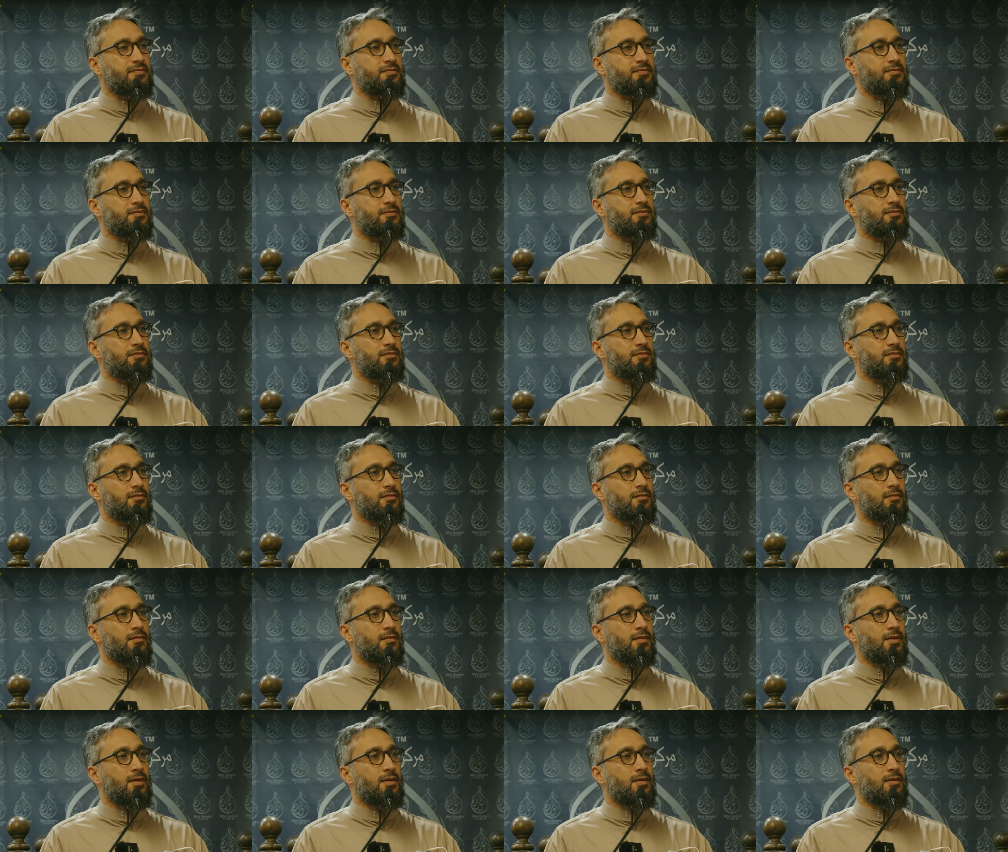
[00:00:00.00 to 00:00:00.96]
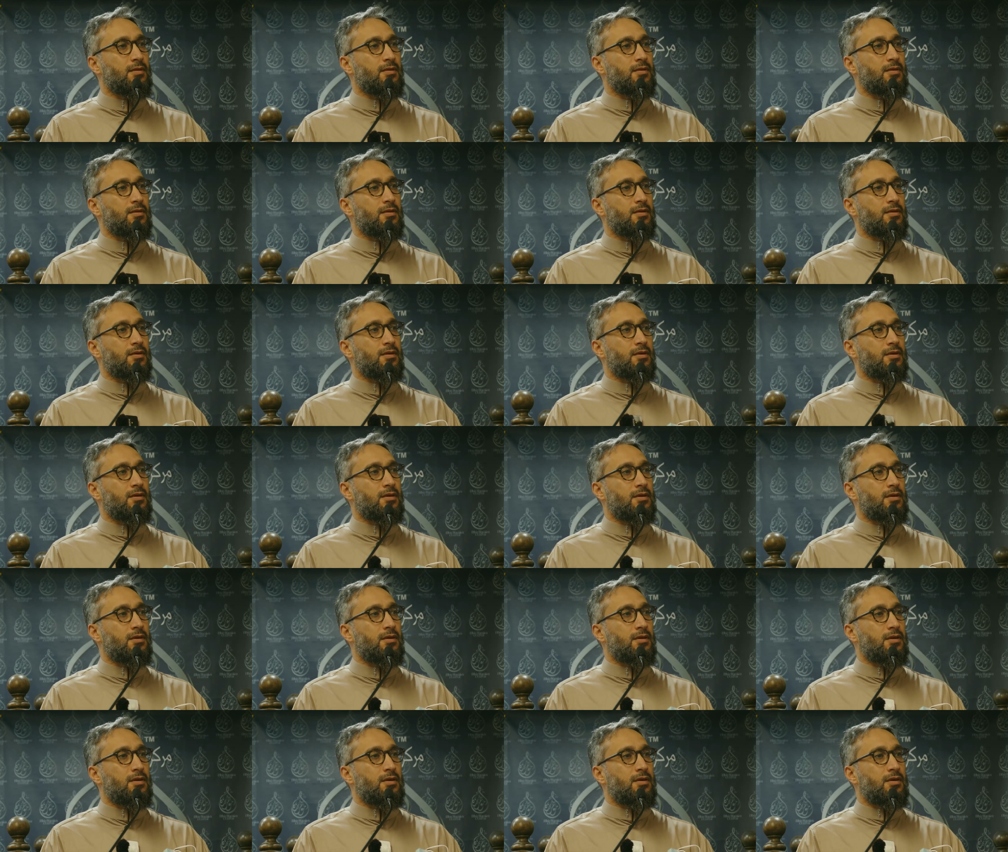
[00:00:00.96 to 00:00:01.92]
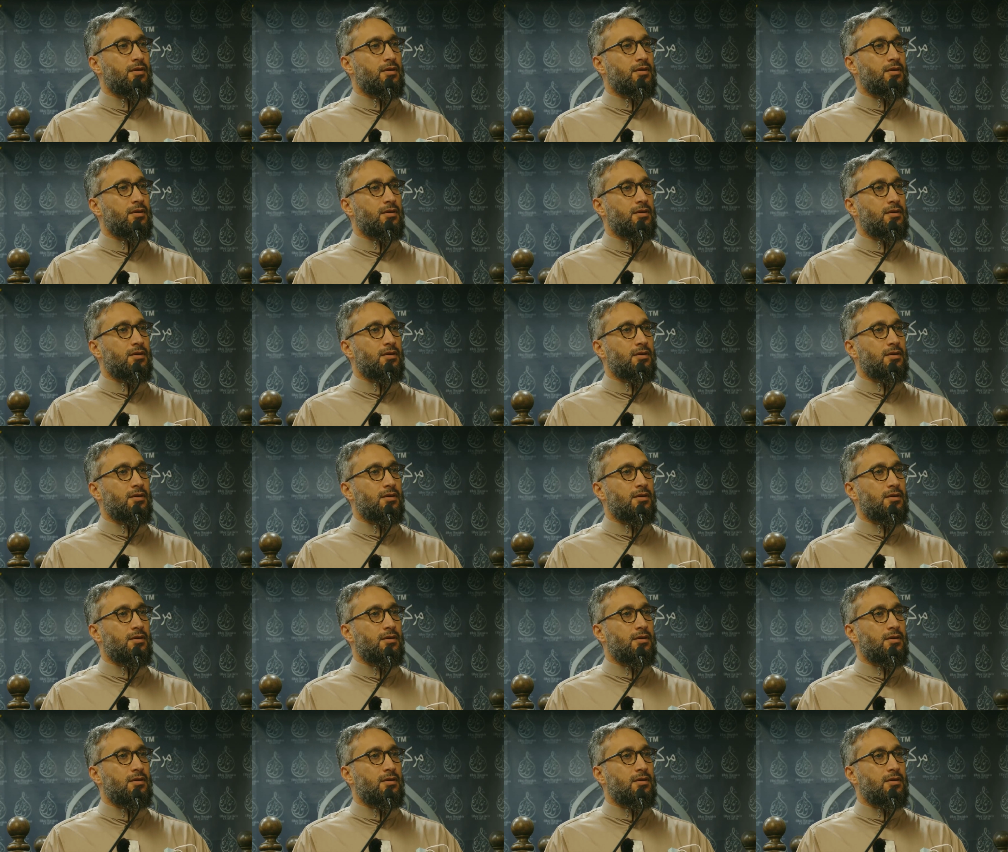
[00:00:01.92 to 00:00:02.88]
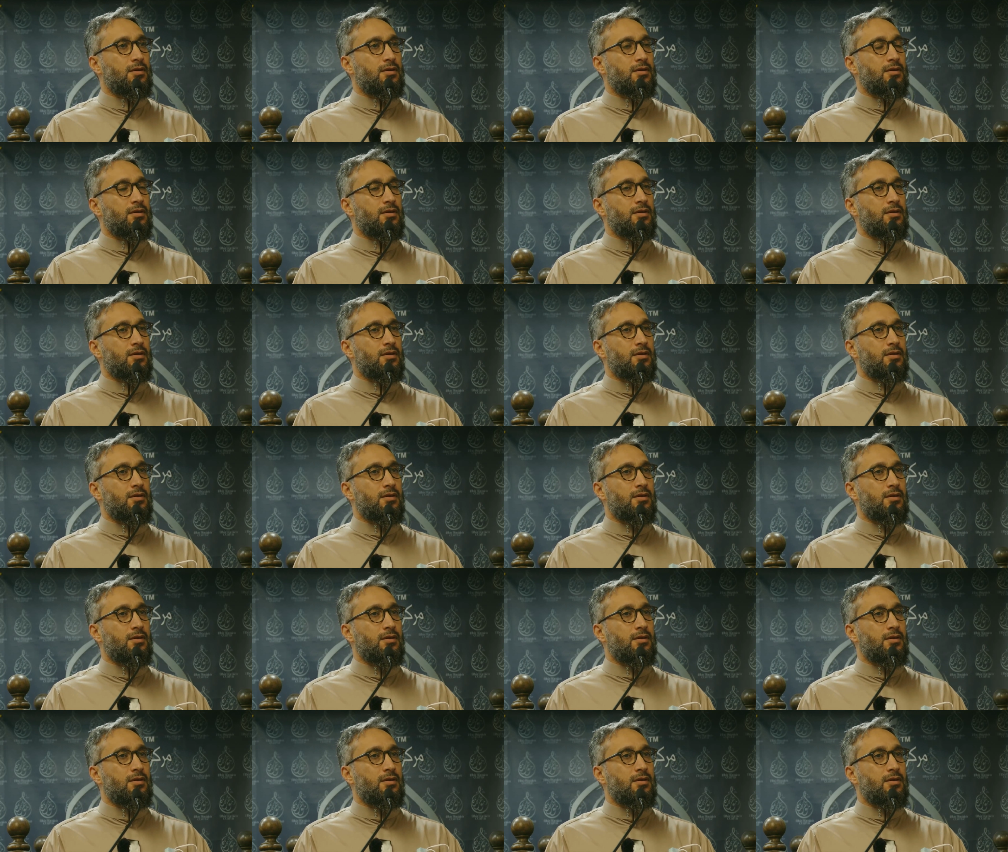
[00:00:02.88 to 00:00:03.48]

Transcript: (no one is talking)